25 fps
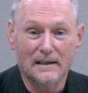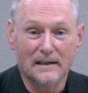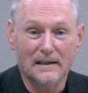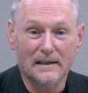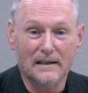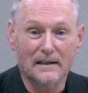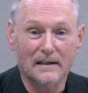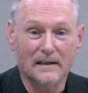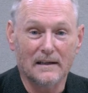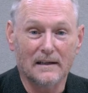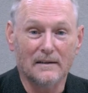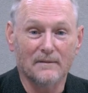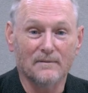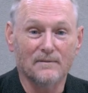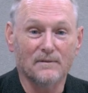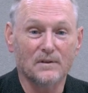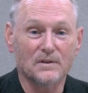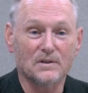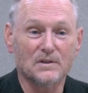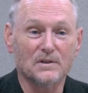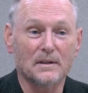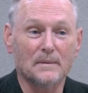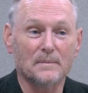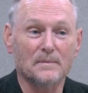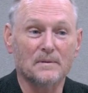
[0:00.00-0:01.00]
in
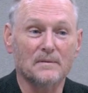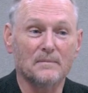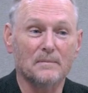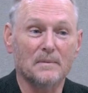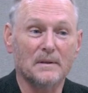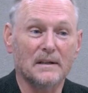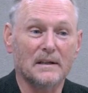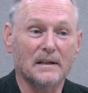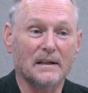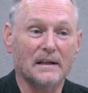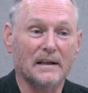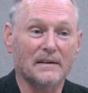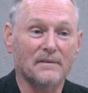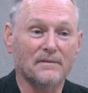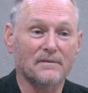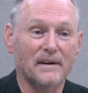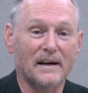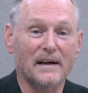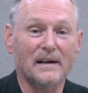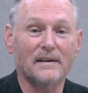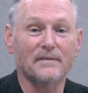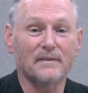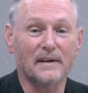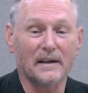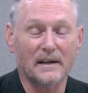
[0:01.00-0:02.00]
footsteps of being a
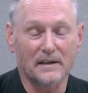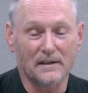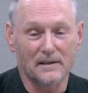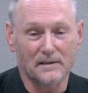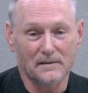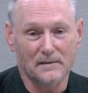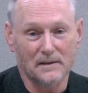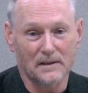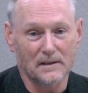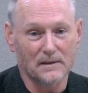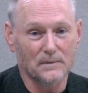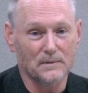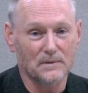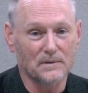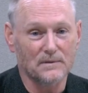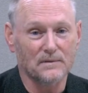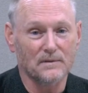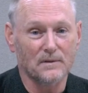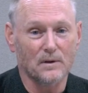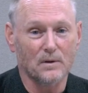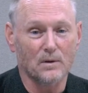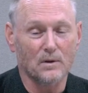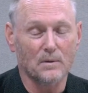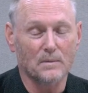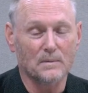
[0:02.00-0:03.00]
firefighter. He was an
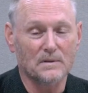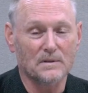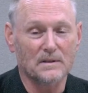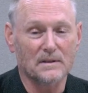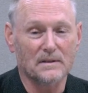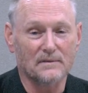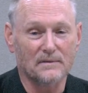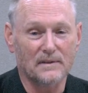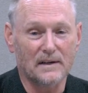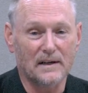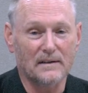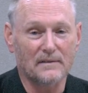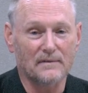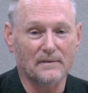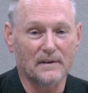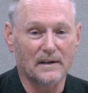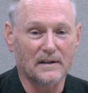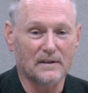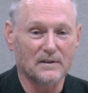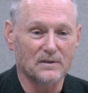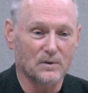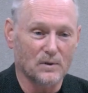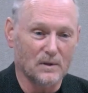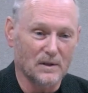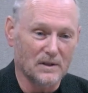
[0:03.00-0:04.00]
Oklahoma City
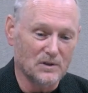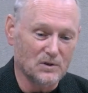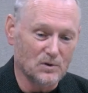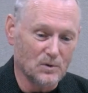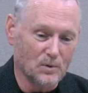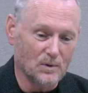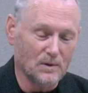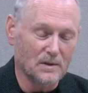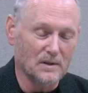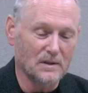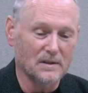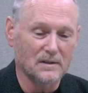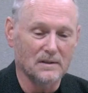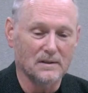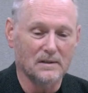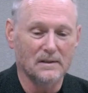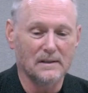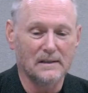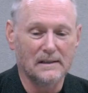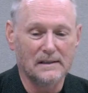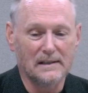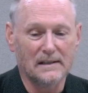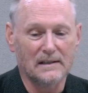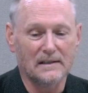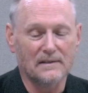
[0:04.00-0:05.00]
firefighter, so I joined
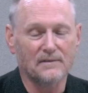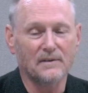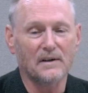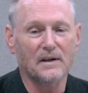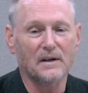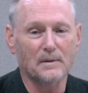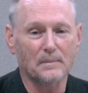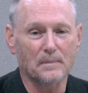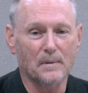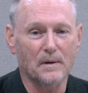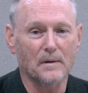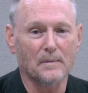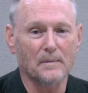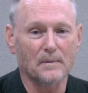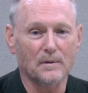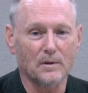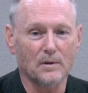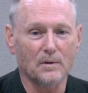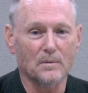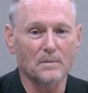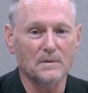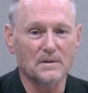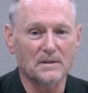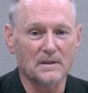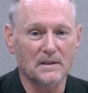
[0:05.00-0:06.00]
fire department in
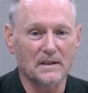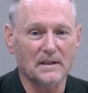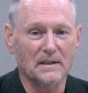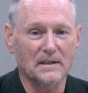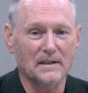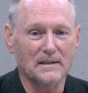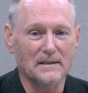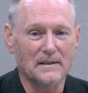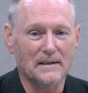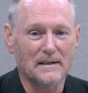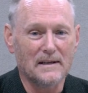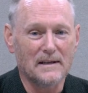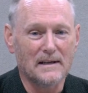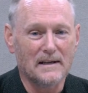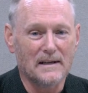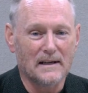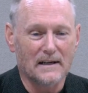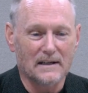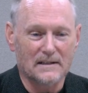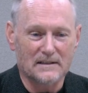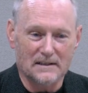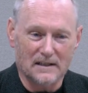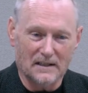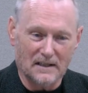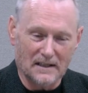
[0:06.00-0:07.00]
Oklahoma City
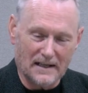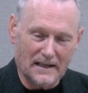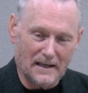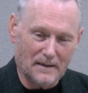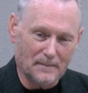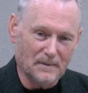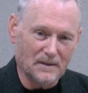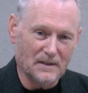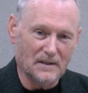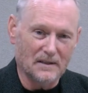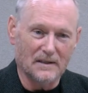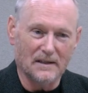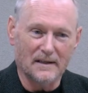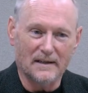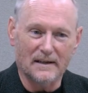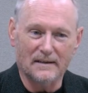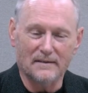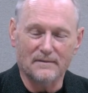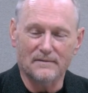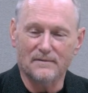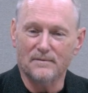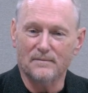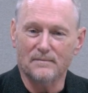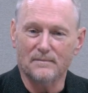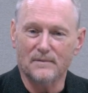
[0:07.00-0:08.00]
because it allowed me to
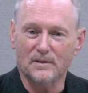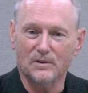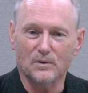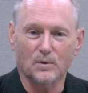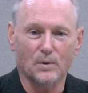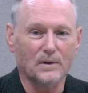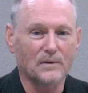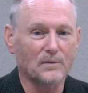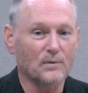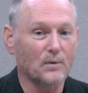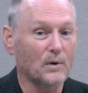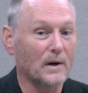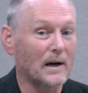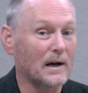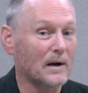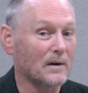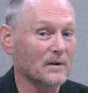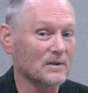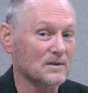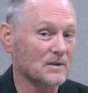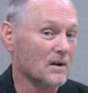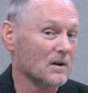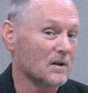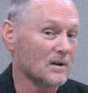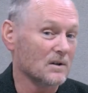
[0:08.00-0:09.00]
have the 24
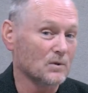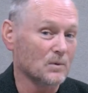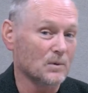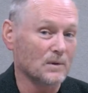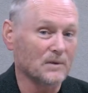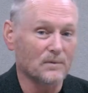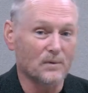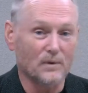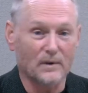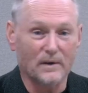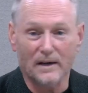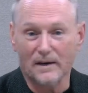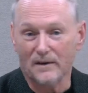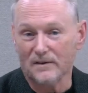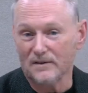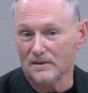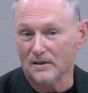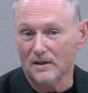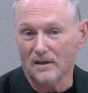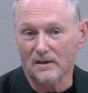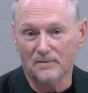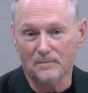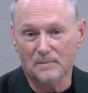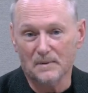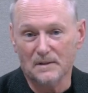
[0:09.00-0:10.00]
hours on, 24 hours
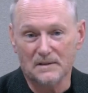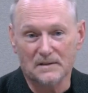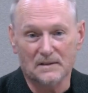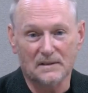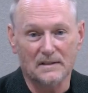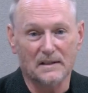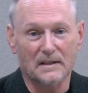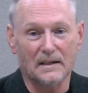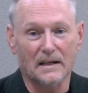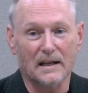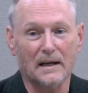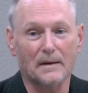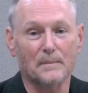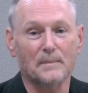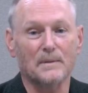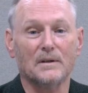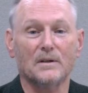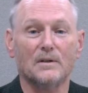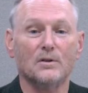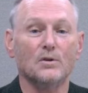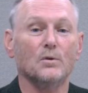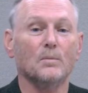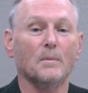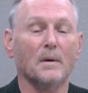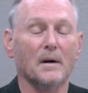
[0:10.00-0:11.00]
off business. It allowed me
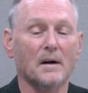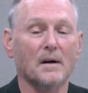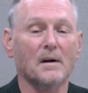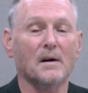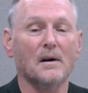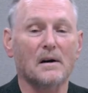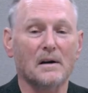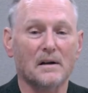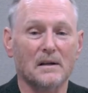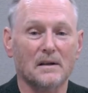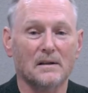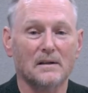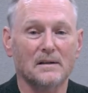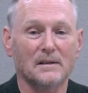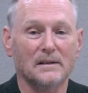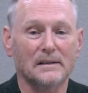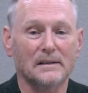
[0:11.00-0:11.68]
to do my art.